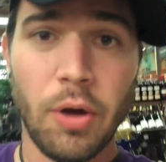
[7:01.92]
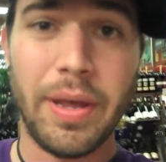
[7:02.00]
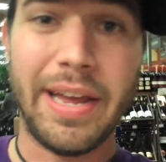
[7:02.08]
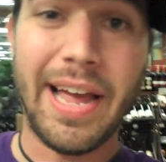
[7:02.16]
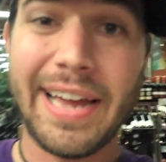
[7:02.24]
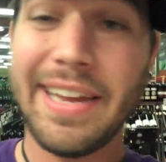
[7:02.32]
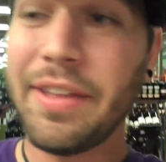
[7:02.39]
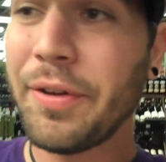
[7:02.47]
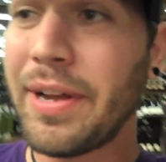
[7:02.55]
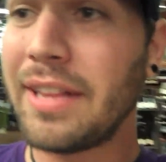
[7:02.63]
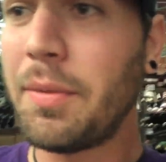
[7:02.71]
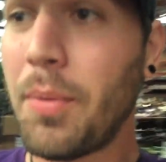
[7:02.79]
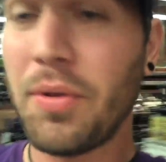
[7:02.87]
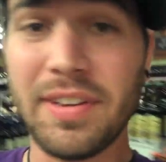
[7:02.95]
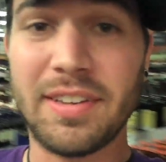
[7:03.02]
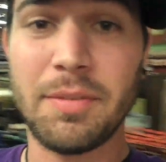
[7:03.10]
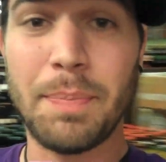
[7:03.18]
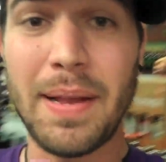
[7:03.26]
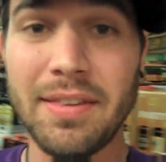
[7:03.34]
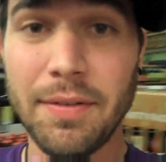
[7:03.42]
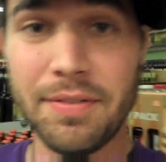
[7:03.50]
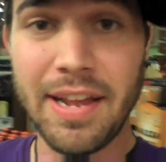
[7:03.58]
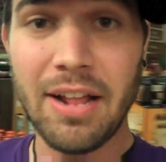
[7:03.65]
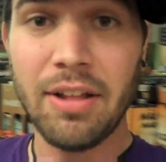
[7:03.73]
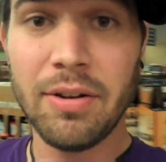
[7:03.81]
Okay, I either got the most expensive
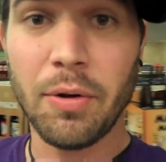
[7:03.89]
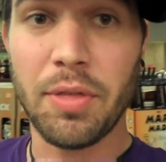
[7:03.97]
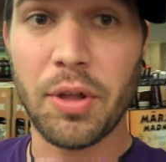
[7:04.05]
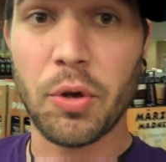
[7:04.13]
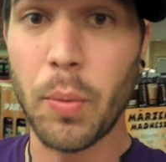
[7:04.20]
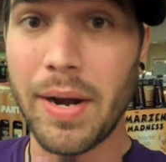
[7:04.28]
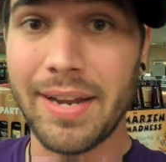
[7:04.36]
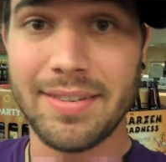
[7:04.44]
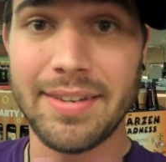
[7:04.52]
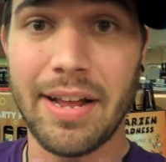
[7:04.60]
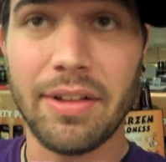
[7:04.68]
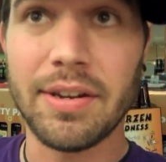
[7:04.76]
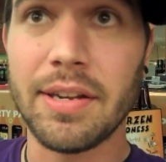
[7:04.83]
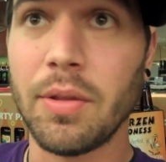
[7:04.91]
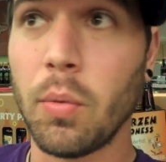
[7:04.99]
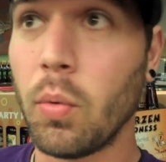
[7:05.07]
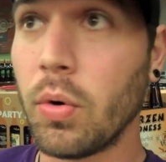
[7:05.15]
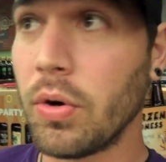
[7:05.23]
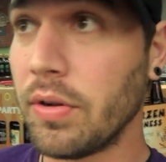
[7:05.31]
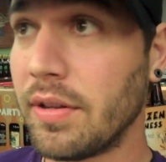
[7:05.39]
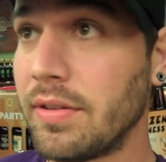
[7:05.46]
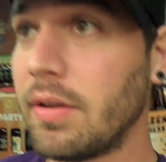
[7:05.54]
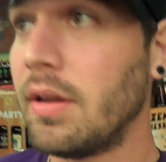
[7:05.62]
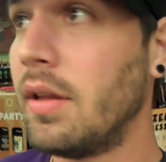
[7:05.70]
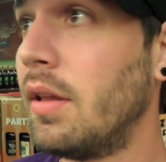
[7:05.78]
salad or the greatest salad in the world.
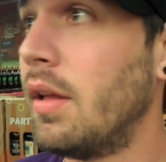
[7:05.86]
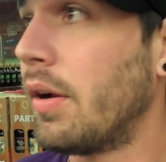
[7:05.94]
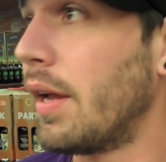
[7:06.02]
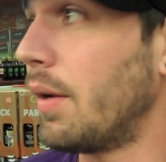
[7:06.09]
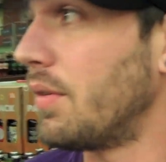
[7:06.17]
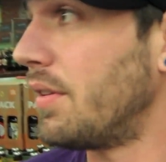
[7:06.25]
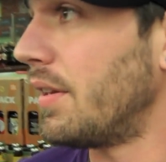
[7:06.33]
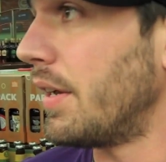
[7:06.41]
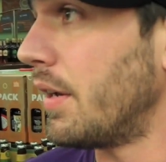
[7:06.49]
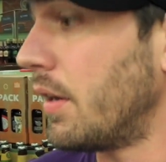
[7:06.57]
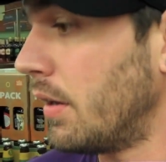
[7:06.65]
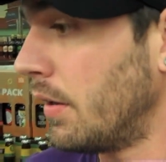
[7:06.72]
So, okay, see here?